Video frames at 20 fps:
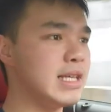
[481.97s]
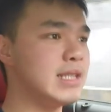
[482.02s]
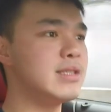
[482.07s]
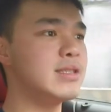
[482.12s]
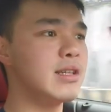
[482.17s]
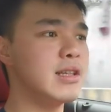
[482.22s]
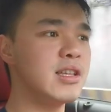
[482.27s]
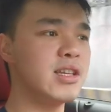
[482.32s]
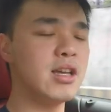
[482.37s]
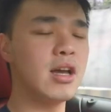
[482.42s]

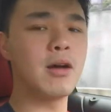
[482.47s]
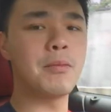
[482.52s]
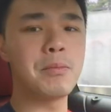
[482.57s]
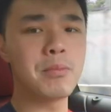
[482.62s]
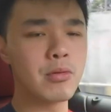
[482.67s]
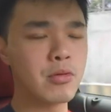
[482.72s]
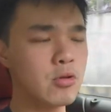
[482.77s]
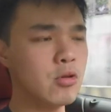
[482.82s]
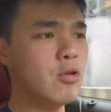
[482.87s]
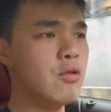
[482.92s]
easily
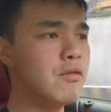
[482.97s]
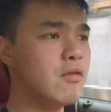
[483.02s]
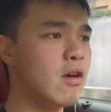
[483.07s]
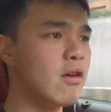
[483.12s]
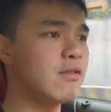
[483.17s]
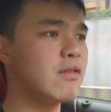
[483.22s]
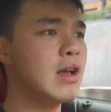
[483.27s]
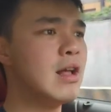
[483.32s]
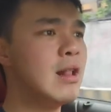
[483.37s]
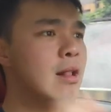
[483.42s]
approve
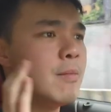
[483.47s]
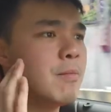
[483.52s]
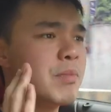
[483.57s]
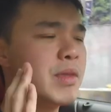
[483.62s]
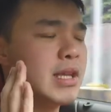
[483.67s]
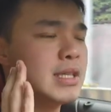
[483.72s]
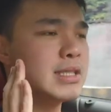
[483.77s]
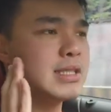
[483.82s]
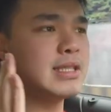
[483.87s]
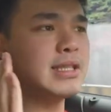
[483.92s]
of,
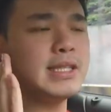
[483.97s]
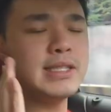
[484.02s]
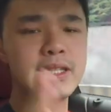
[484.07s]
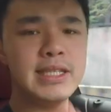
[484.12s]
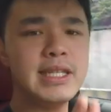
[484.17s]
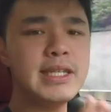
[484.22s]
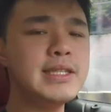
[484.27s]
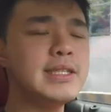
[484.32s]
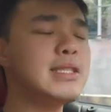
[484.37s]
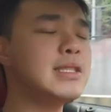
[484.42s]
because the
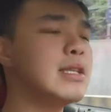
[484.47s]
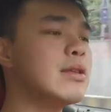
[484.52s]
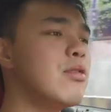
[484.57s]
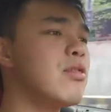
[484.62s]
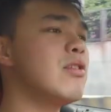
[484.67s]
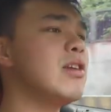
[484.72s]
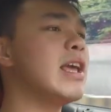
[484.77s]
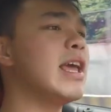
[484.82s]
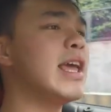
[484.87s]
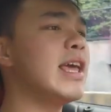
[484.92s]

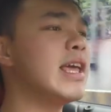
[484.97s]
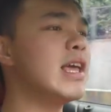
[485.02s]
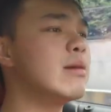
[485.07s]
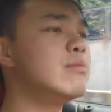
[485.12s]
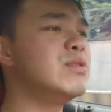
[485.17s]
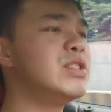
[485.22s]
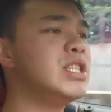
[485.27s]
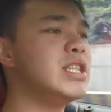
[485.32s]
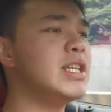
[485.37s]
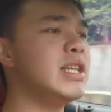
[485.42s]
C63
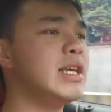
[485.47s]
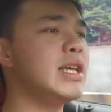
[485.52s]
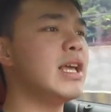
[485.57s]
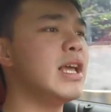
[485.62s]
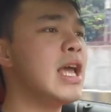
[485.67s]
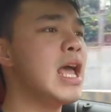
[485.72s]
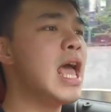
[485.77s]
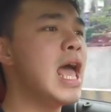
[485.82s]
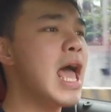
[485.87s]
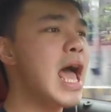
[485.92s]

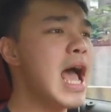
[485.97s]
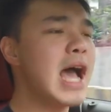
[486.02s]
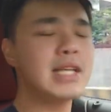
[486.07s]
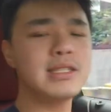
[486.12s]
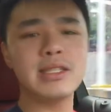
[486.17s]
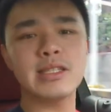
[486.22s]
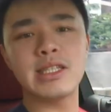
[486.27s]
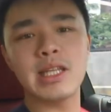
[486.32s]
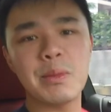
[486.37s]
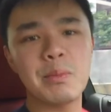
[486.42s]
AMG
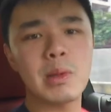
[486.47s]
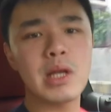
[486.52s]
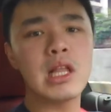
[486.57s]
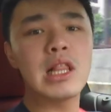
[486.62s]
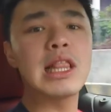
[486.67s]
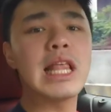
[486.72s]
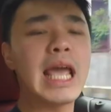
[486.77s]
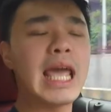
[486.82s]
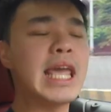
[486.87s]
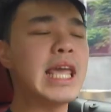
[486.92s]
has a
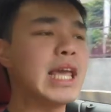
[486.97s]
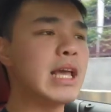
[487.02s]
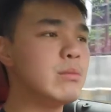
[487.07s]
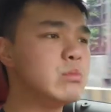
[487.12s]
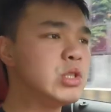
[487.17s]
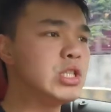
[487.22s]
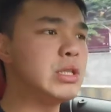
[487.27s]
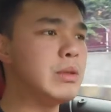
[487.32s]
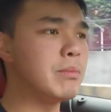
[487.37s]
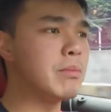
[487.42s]
typical
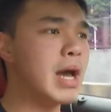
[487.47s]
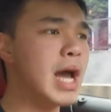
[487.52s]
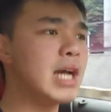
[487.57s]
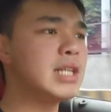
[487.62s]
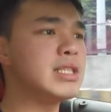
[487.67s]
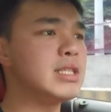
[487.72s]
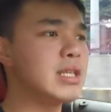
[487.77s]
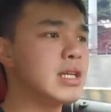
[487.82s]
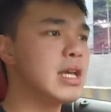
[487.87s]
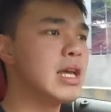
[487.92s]
AMG
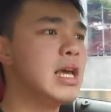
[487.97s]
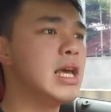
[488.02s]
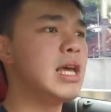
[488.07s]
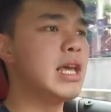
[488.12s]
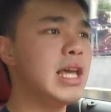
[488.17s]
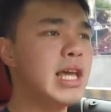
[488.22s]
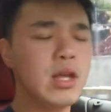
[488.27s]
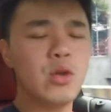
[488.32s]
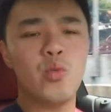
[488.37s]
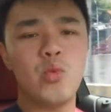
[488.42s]
magic
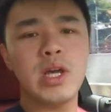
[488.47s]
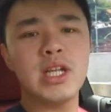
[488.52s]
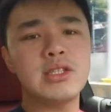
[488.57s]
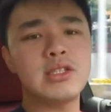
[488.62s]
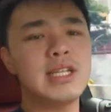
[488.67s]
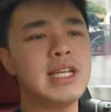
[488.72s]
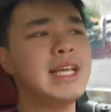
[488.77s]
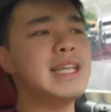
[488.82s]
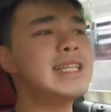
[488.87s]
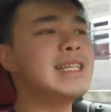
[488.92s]
in
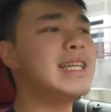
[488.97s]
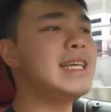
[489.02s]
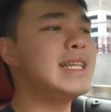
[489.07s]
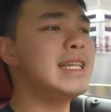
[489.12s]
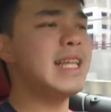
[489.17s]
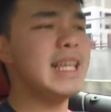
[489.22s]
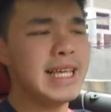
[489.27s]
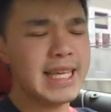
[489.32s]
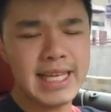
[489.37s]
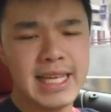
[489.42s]
which it
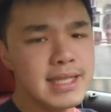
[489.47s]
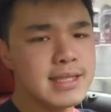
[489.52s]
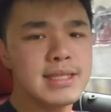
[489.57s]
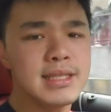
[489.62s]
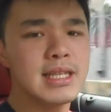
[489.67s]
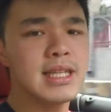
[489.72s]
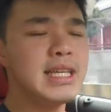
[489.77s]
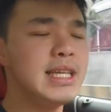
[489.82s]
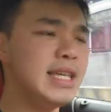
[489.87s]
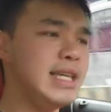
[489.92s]
can
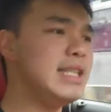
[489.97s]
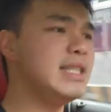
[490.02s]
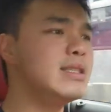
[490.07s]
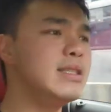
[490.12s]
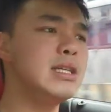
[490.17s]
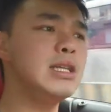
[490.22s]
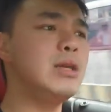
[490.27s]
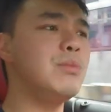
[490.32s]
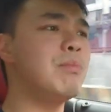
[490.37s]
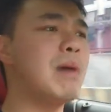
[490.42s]

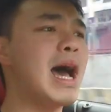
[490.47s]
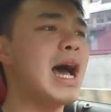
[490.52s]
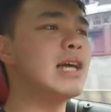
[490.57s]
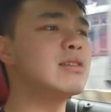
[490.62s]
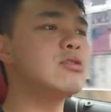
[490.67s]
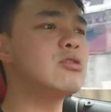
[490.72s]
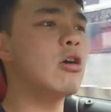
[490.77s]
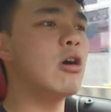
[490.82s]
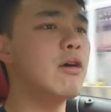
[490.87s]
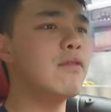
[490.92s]
easily
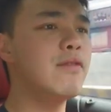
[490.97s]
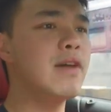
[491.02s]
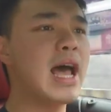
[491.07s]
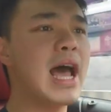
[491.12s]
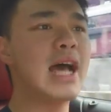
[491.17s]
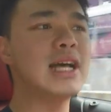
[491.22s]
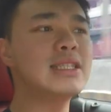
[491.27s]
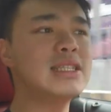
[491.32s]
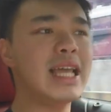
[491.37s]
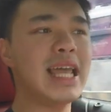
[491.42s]
pass off
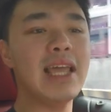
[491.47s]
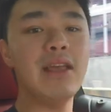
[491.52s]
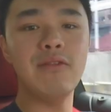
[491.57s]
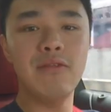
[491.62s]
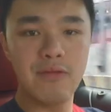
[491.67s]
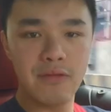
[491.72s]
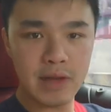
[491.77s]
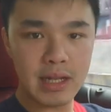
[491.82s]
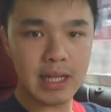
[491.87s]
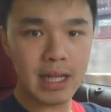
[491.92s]
as a
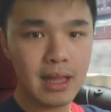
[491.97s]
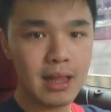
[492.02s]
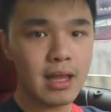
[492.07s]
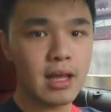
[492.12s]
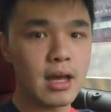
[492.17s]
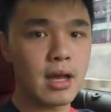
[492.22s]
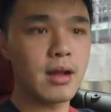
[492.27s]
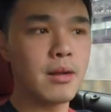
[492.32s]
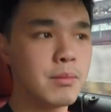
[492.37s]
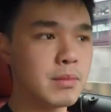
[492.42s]

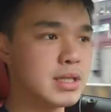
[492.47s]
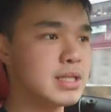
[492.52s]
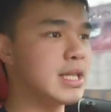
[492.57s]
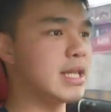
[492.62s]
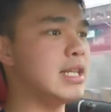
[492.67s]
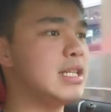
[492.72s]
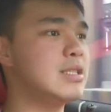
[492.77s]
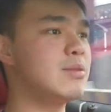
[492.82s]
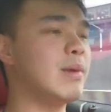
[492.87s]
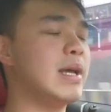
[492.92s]
vanilla
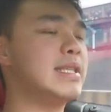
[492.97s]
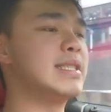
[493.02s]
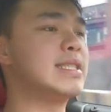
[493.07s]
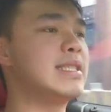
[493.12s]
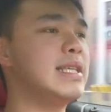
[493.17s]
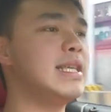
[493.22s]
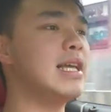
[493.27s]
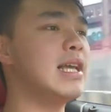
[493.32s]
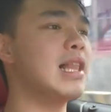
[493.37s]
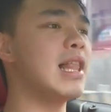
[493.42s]
Mercedes Benz
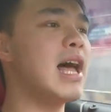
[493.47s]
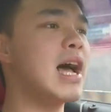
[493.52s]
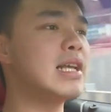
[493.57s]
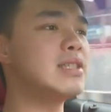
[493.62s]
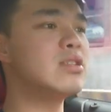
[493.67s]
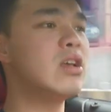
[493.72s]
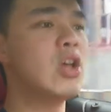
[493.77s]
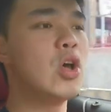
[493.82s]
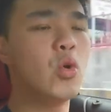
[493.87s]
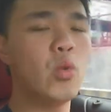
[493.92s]

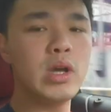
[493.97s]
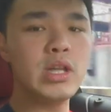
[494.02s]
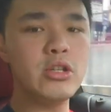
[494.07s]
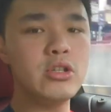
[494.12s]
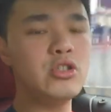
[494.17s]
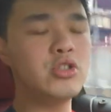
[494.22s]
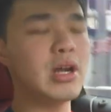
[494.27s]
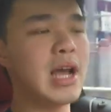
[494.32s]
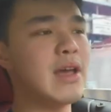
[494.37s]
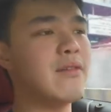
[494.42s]
C-Class
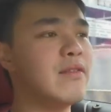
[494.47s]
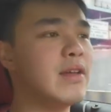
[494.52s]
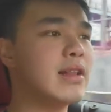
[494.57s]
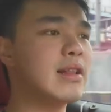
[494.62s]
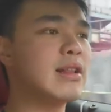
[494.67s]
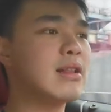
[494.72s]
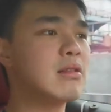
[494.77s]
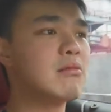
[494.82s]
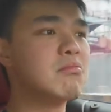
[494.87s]
when you drive it